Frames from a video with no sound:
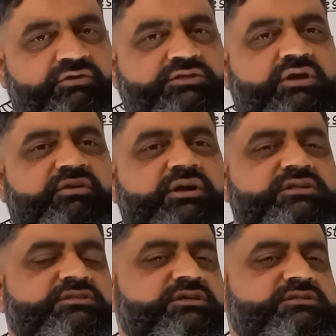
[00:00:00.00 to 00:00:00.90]
which I will
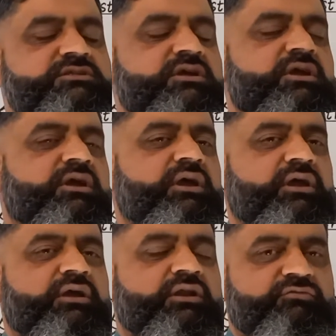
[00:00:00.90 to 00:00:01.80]
discuss
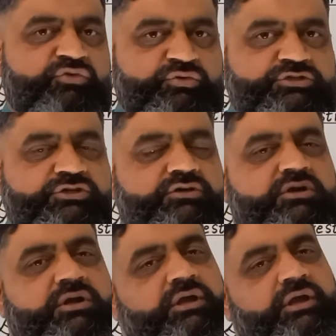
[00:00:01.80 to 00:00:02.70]
in future
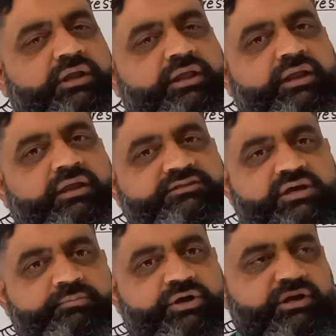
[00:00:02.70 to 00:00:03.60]
in a
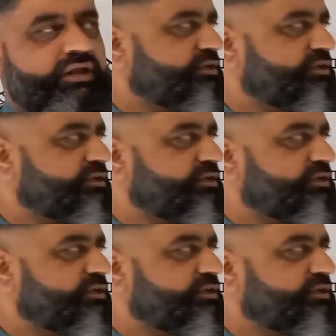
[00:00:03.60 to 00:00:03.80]
separate